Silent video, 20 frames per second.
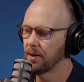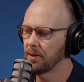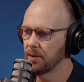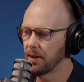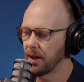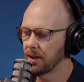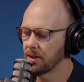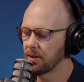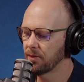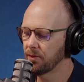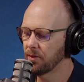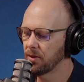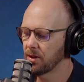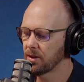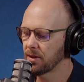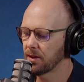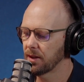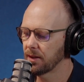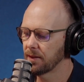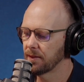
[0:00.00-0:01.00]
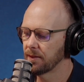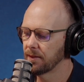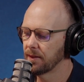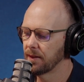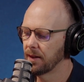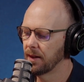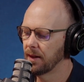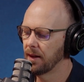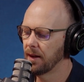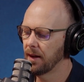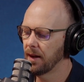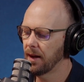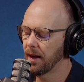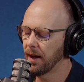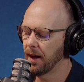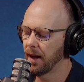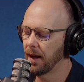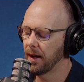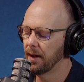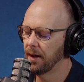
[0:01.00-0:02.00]
That's the first thing.
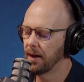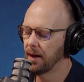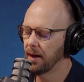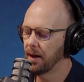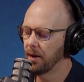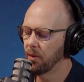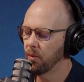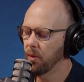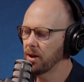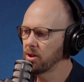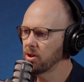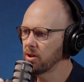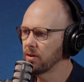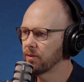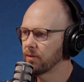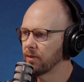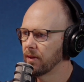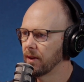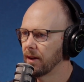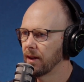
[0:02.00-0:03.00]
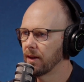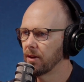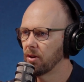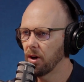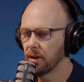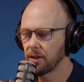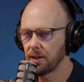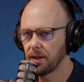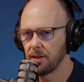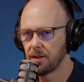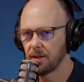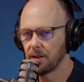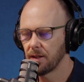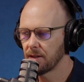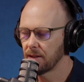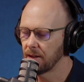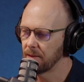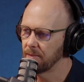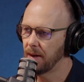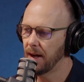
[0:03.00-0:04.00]
Once you've got
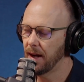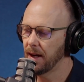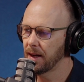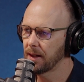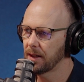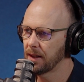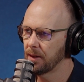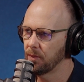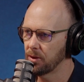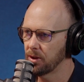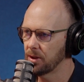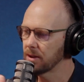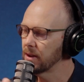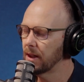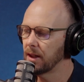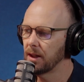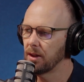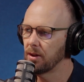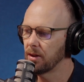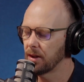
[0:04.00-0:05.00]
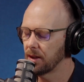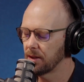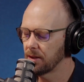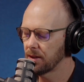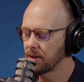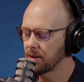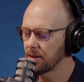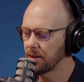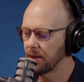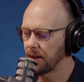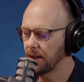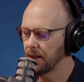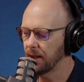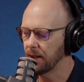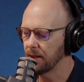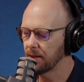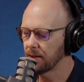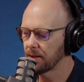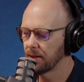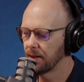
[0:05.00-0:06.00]
consistent marketing, which is getting you consistent
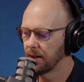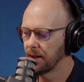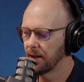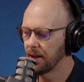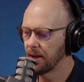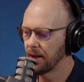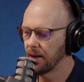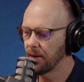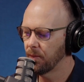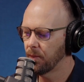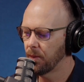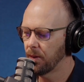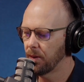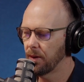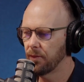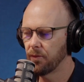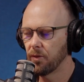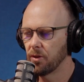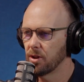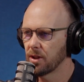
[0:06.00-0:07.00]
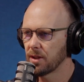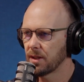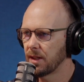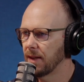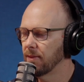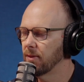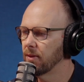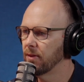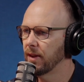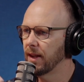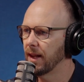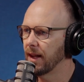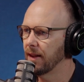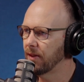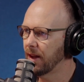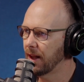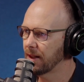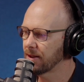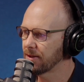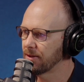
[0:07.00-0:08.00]
leads, well, if you just leave it there,
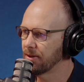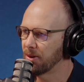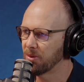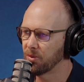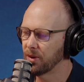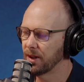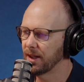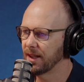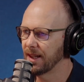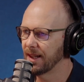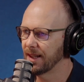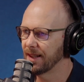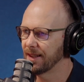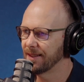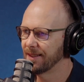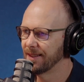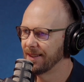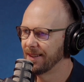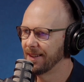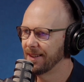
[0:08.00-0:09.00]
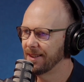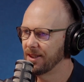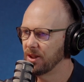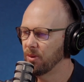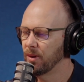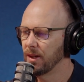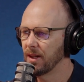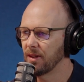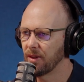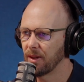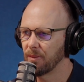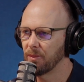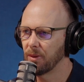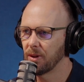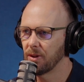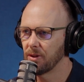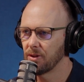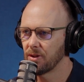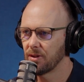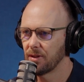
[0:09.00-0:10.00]
that's not really going to do anything
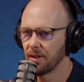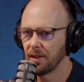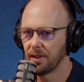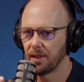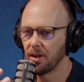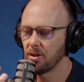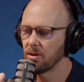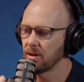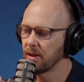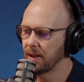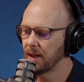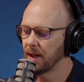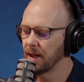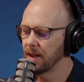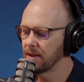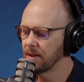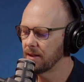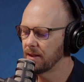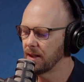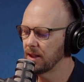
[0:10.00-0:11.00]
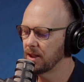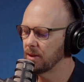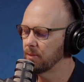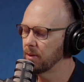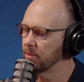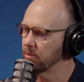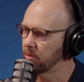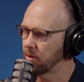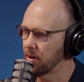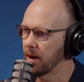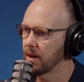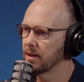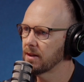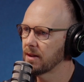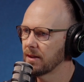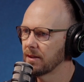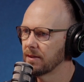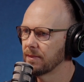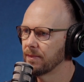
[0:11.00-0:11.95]
because those leads need to be priced.